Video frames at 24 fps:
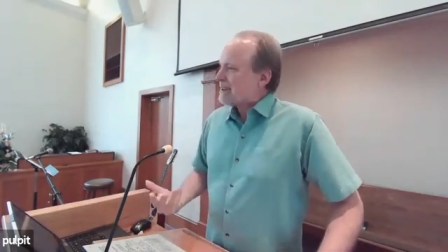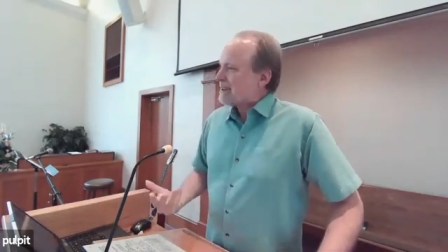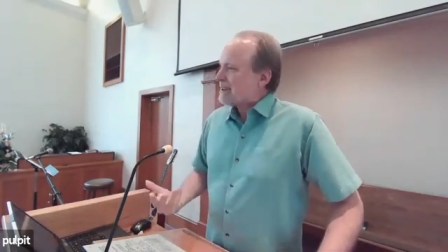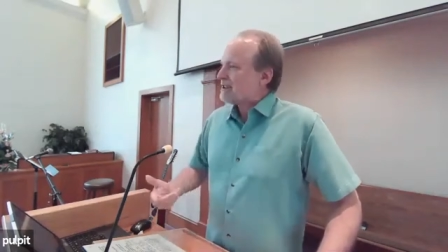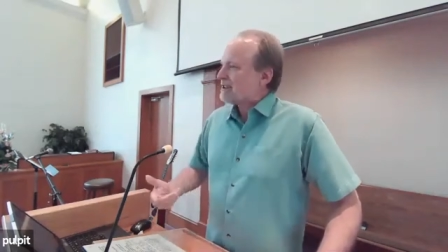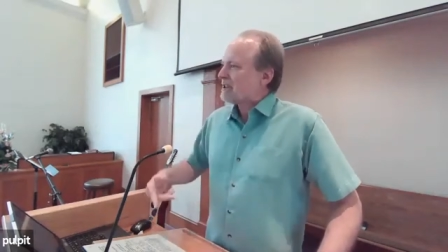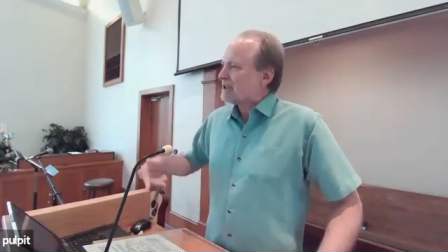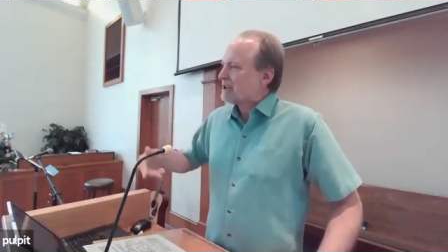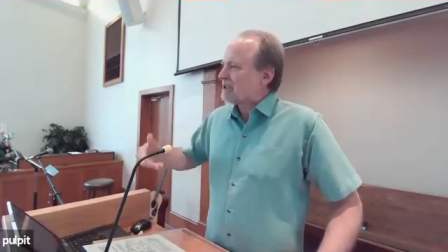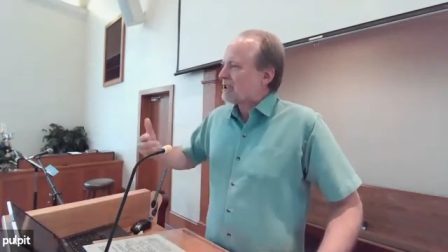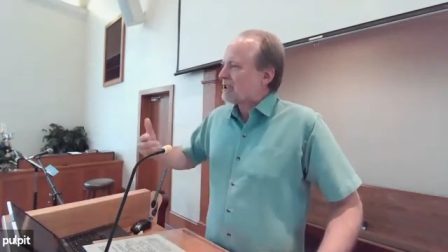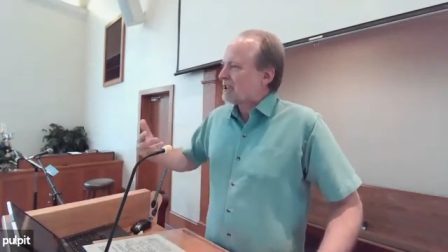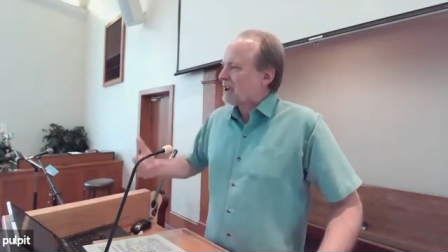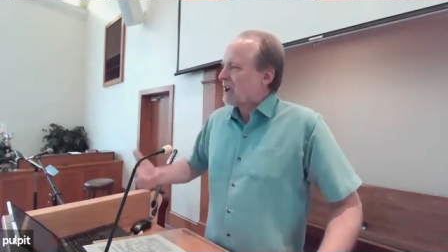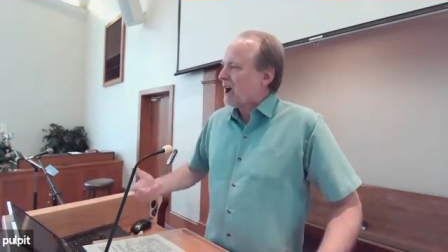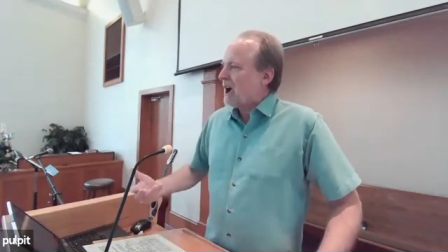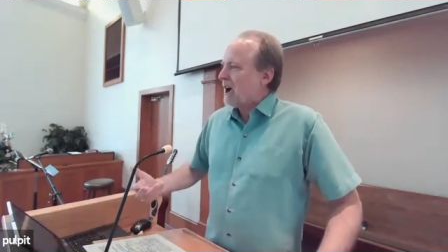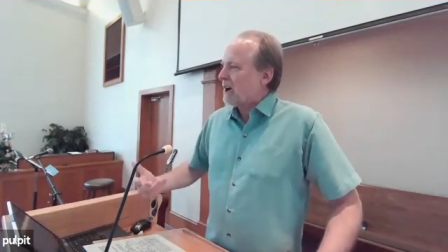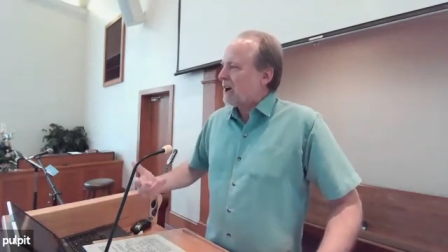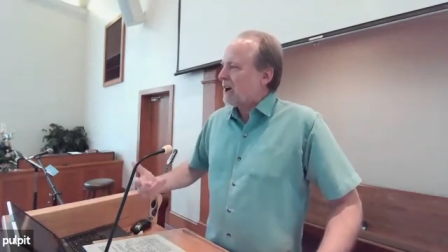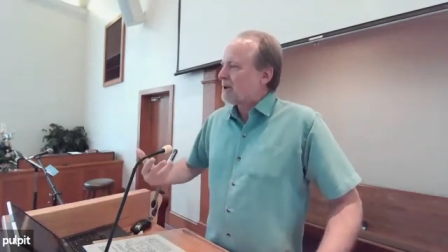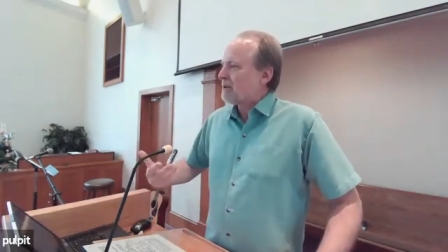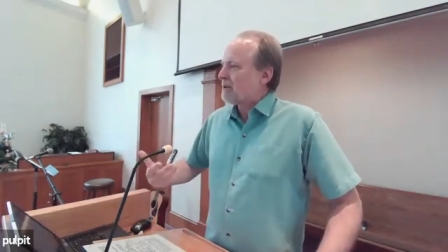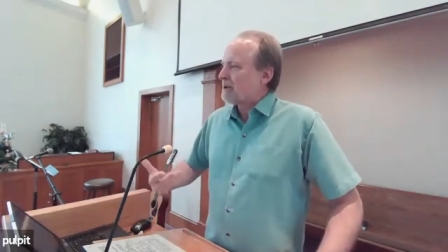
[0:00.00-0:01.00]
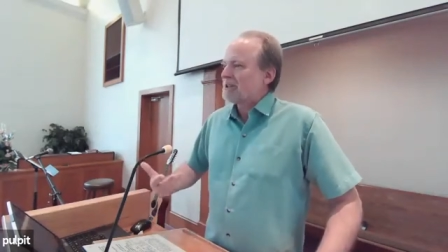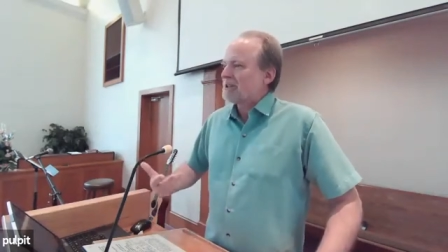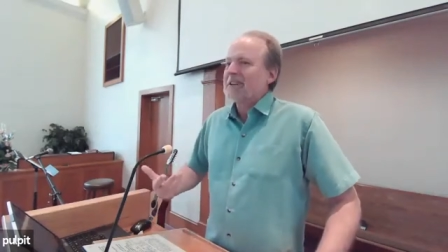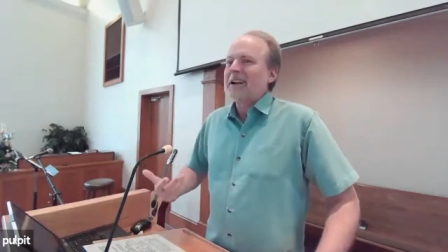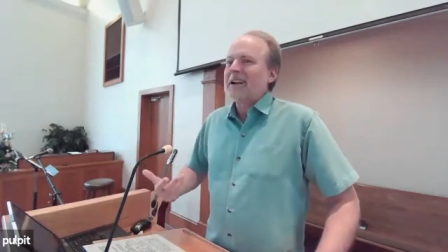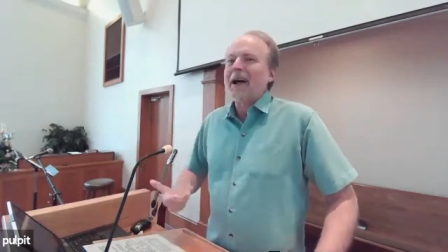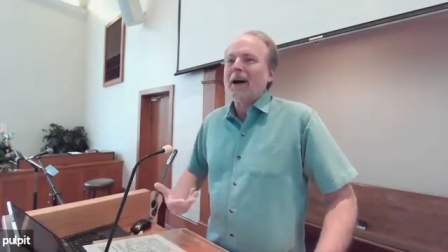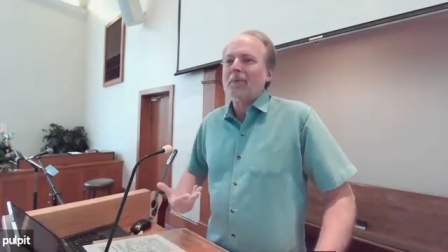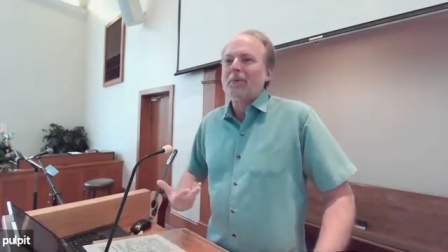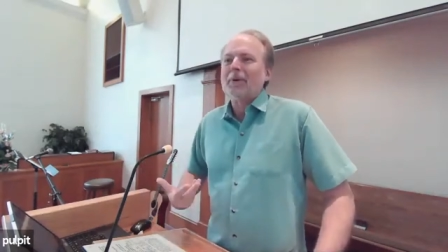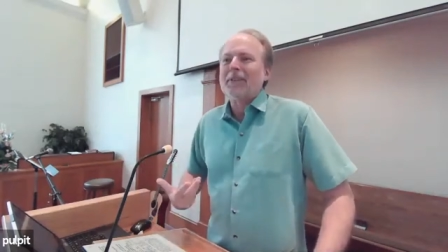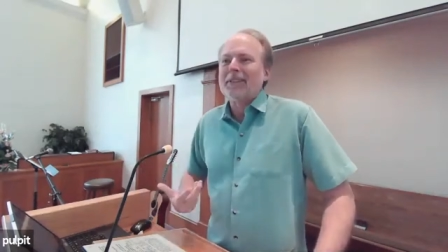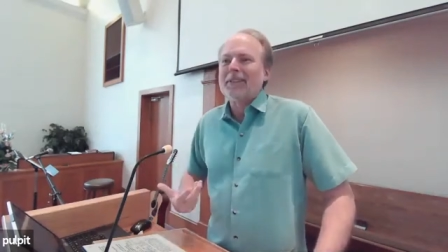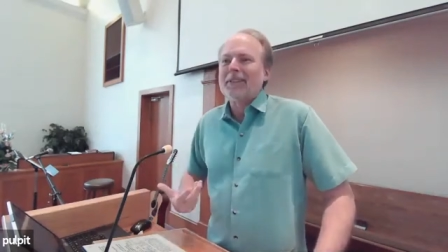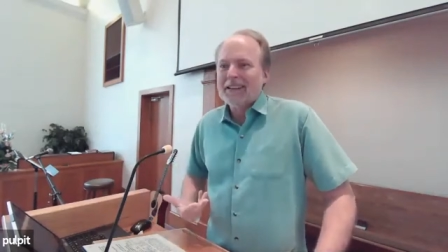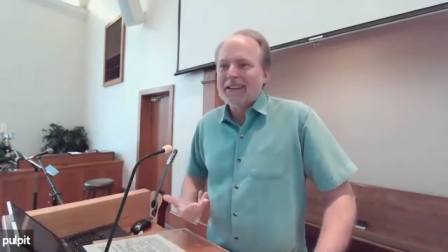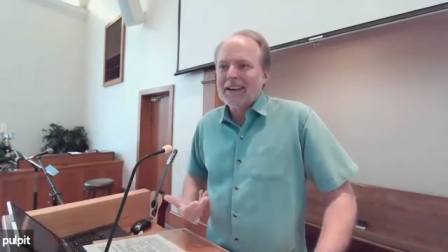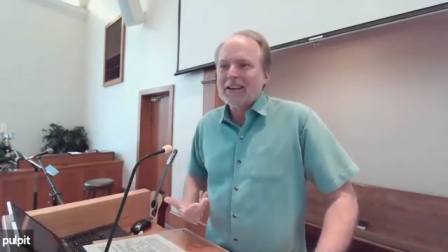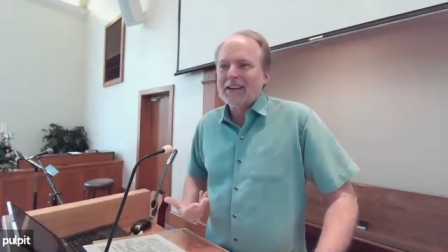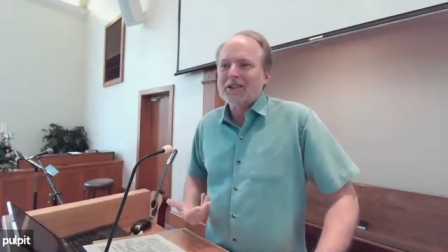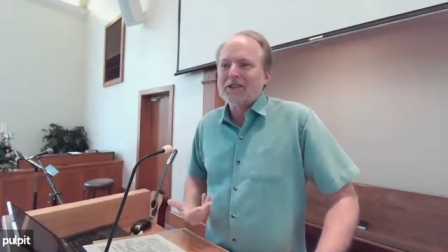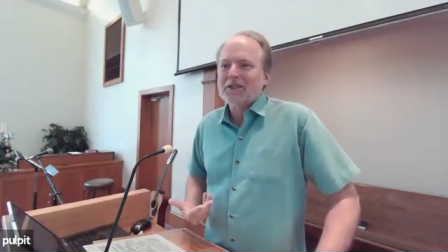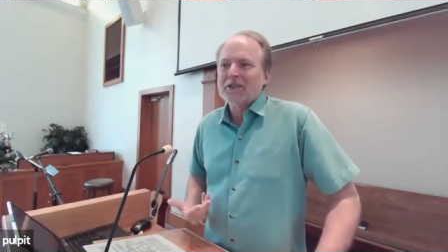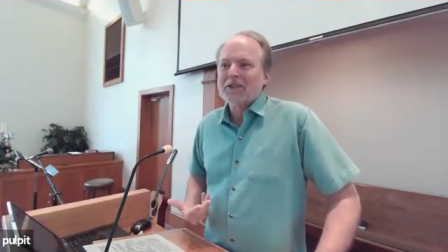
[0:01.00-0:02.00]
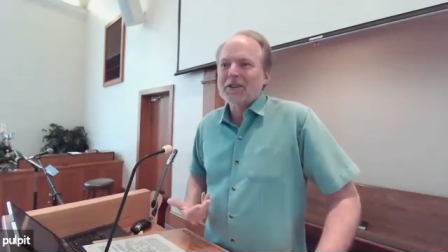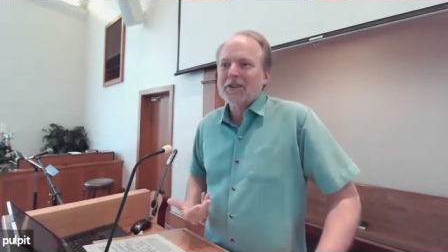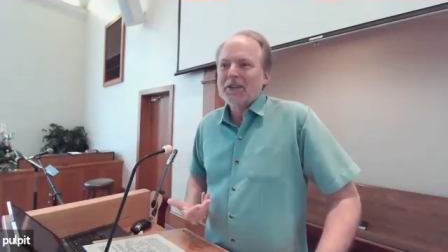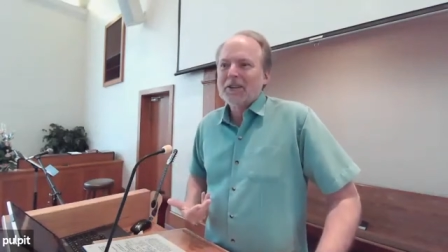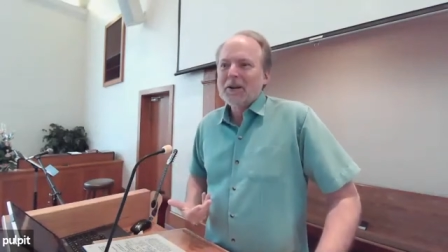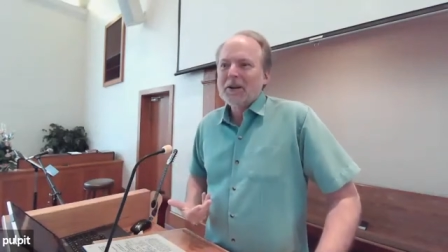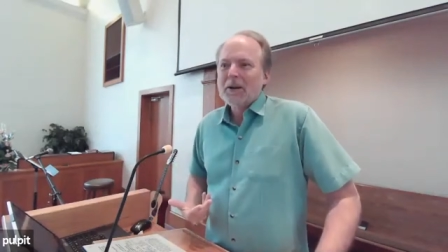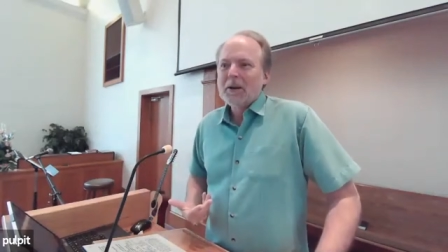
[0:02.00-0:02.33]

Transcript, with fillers: expresses the God who is now within